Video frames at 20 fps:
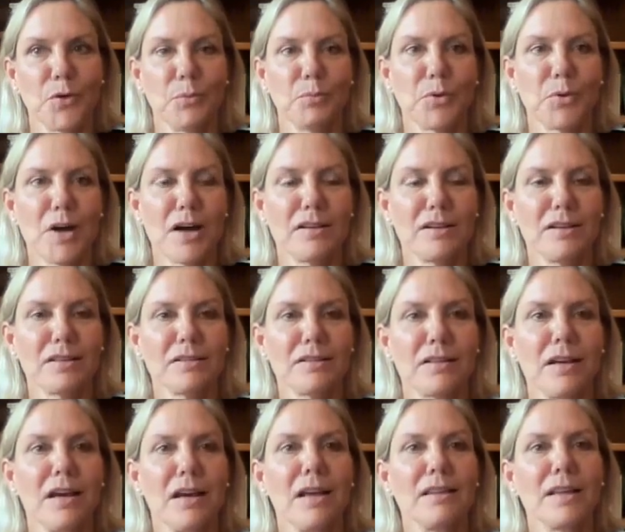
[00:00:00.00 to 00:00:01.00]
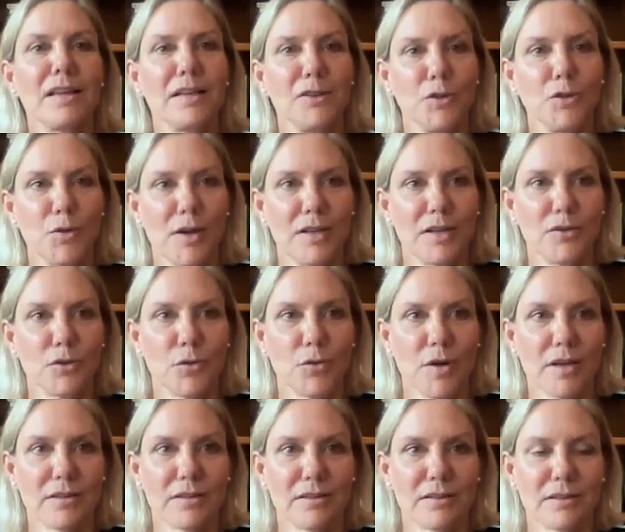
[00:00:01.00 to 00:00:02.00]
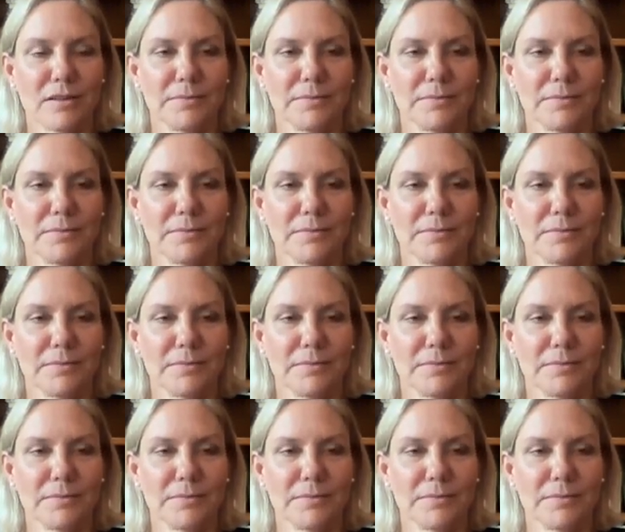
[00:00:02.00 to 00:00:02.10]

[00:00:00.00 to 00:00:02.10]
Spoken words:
products that you can trust.